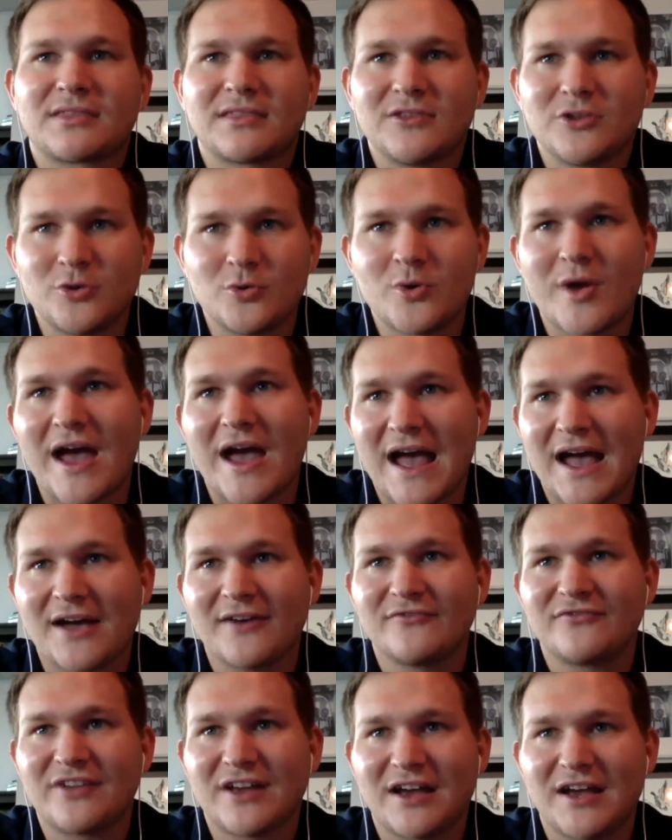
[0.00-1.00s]
You
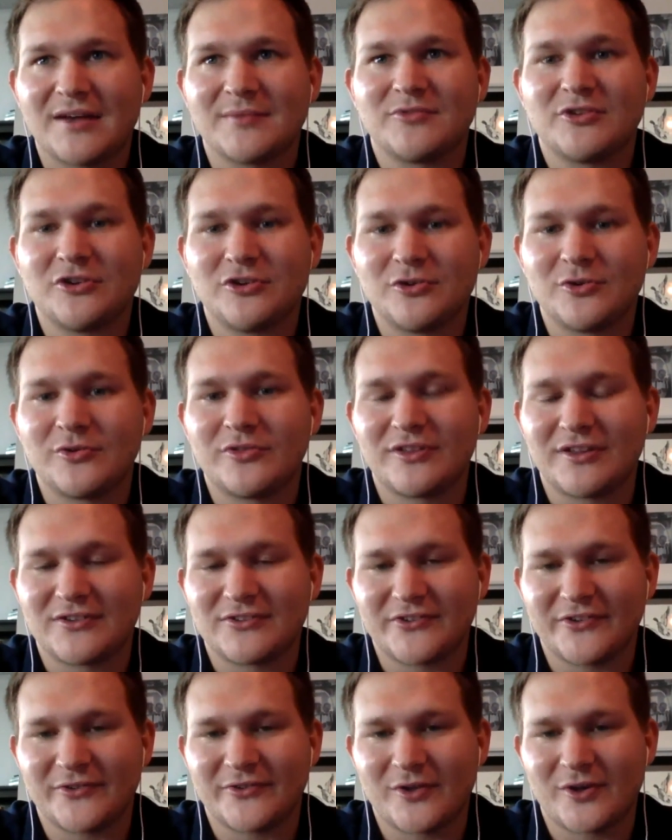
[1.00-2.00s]
have time to do
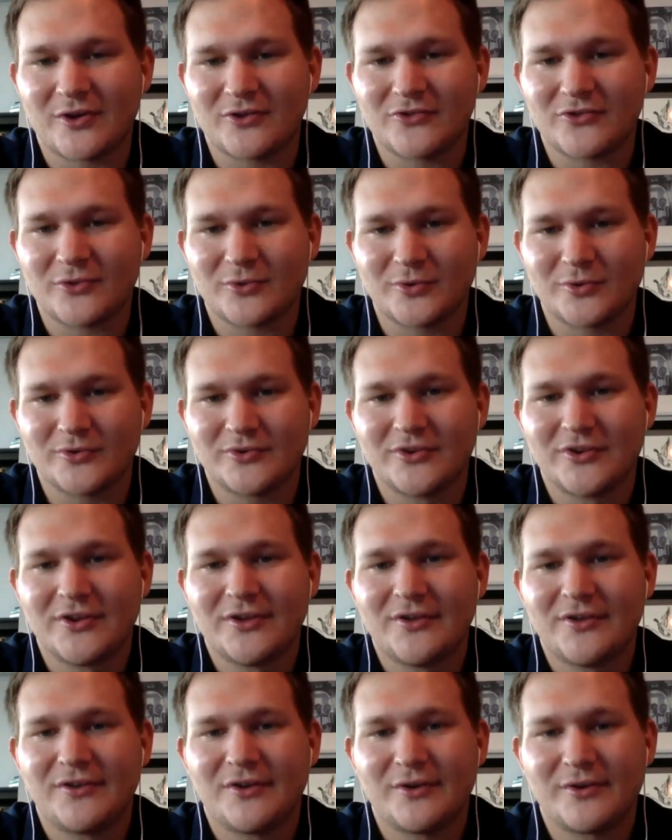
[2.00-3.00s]
things in law school.
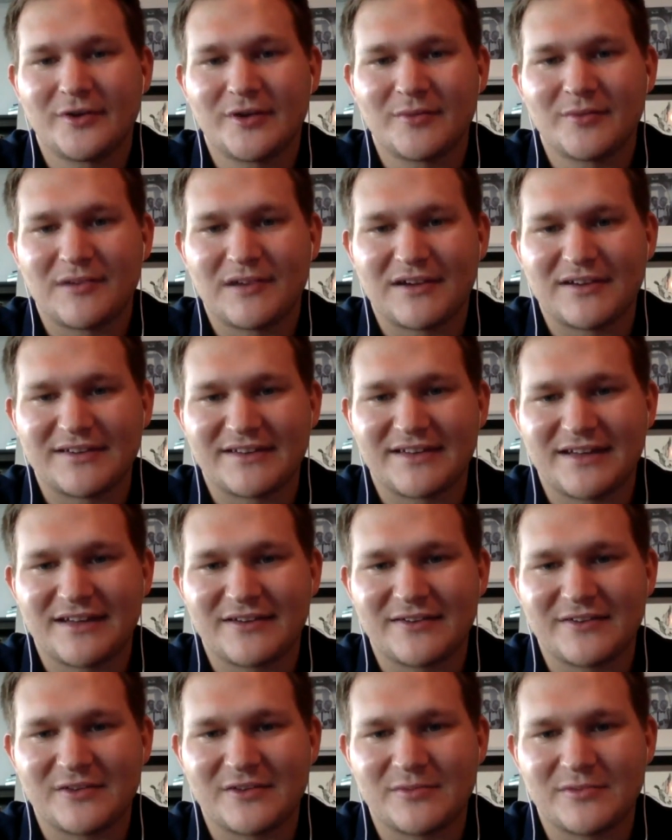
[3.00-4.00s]
Don't get bogged
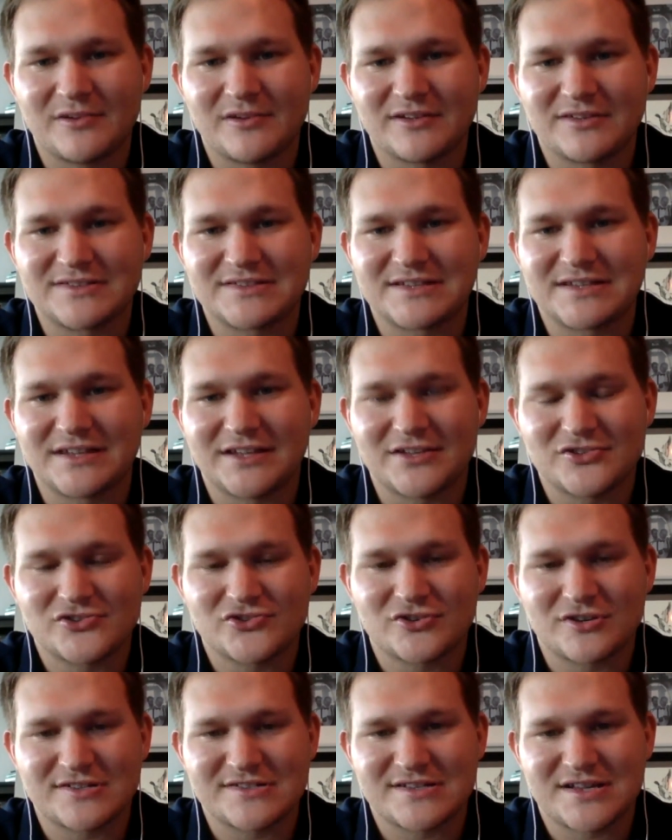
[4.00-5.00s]
down in the books and get
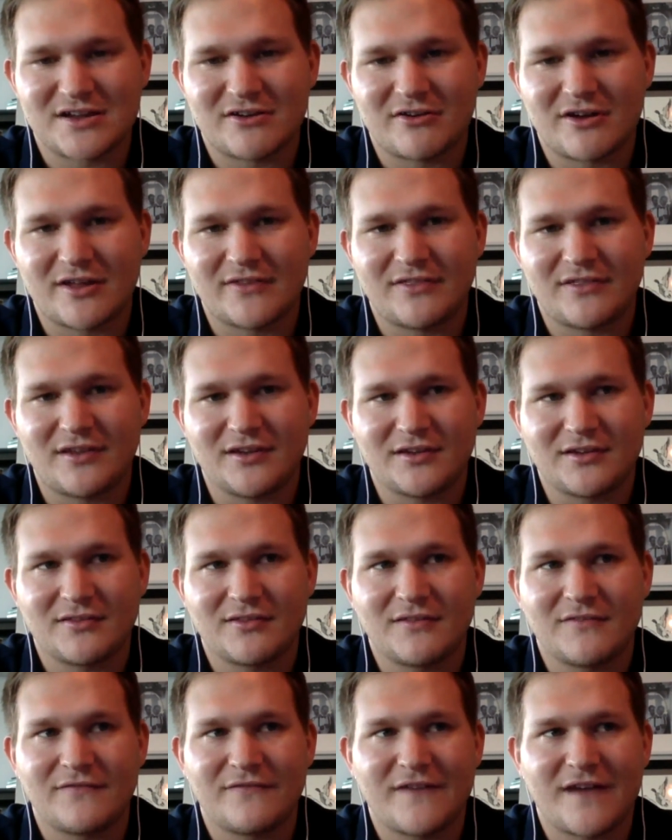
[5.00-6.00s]
stressed out. I think
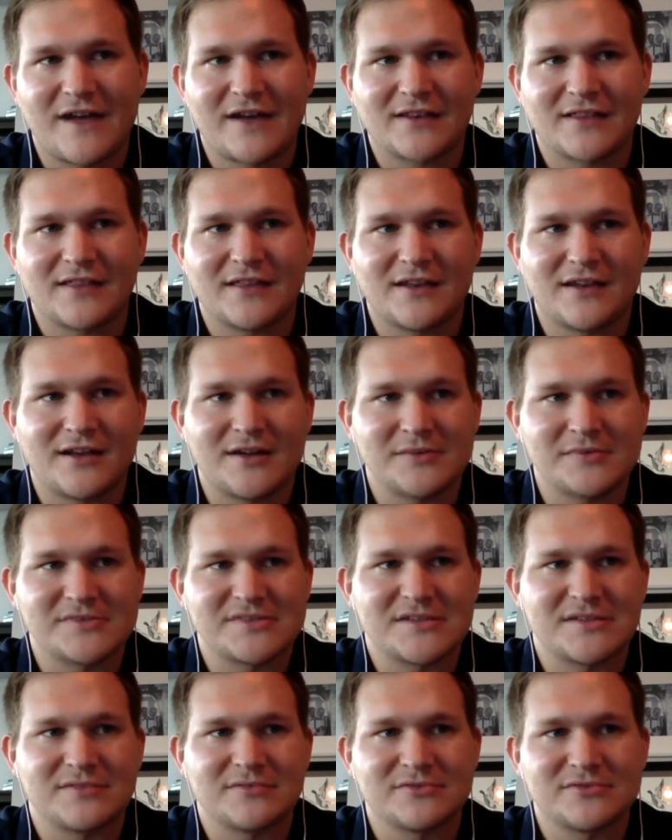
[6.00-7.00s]
the fact that I
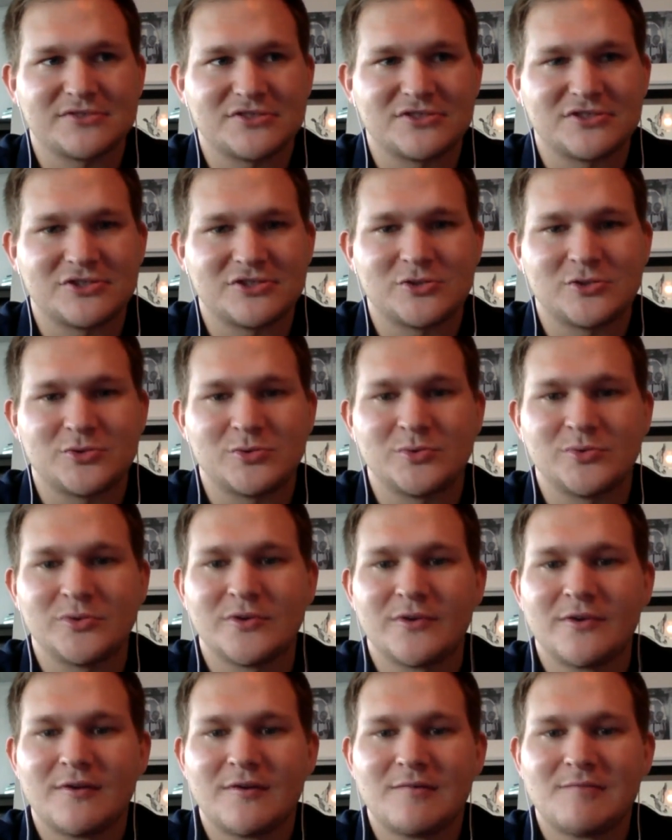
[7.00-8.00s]
was able to do
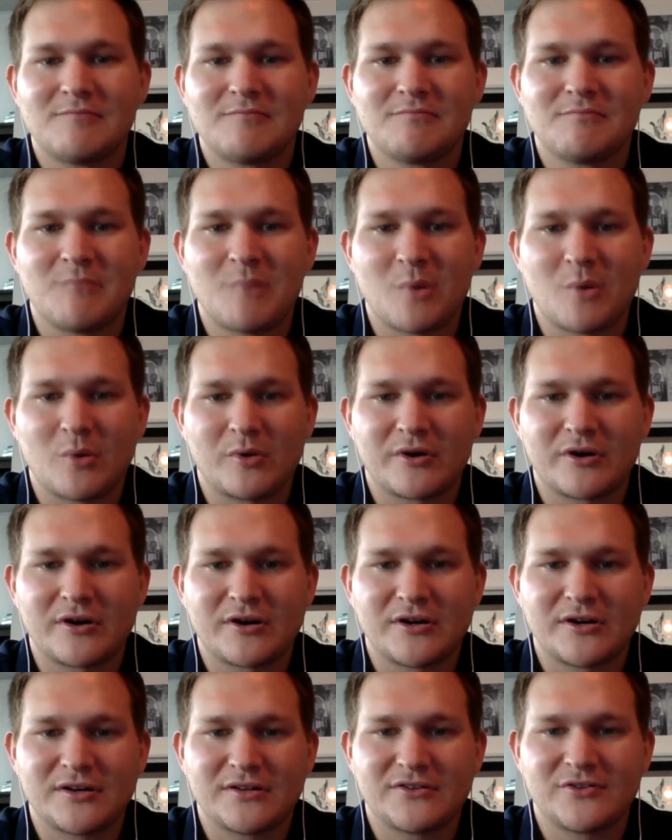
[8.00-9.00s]

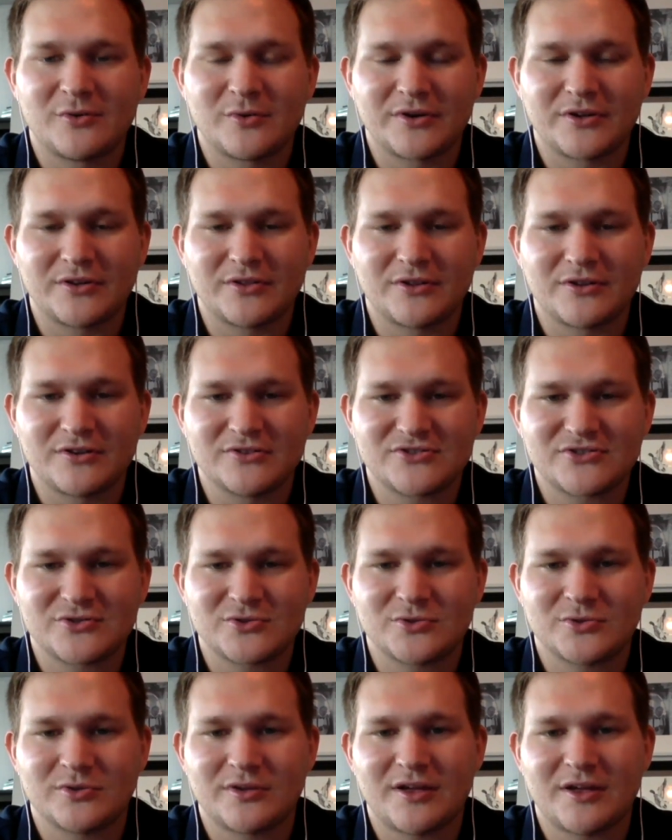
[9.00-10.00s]
more during law
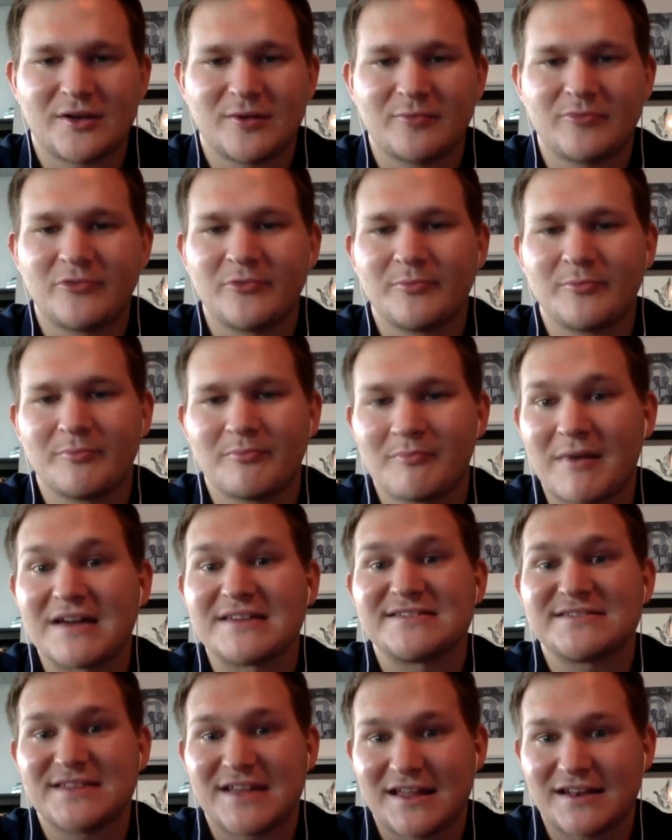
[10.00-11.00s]
school helped
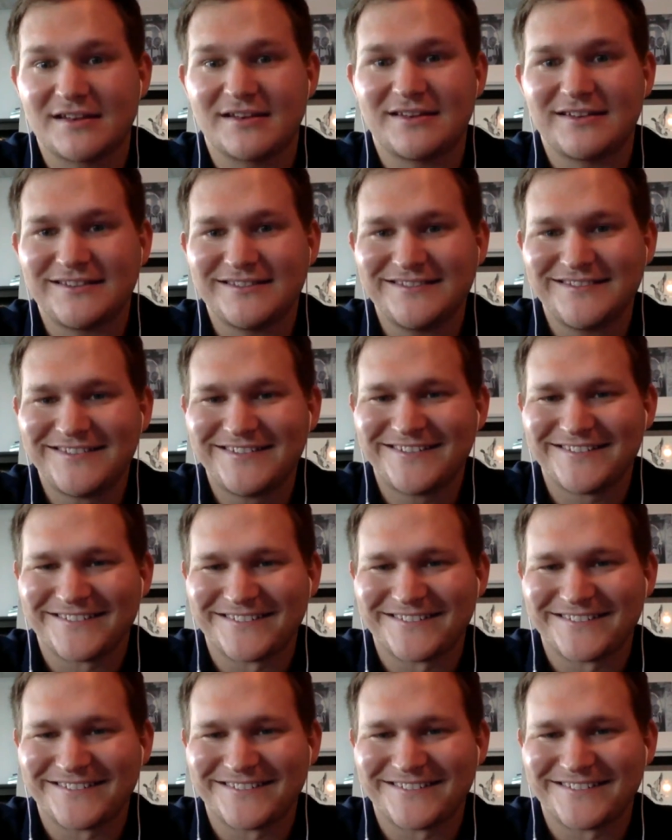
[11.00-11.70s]
my sanity,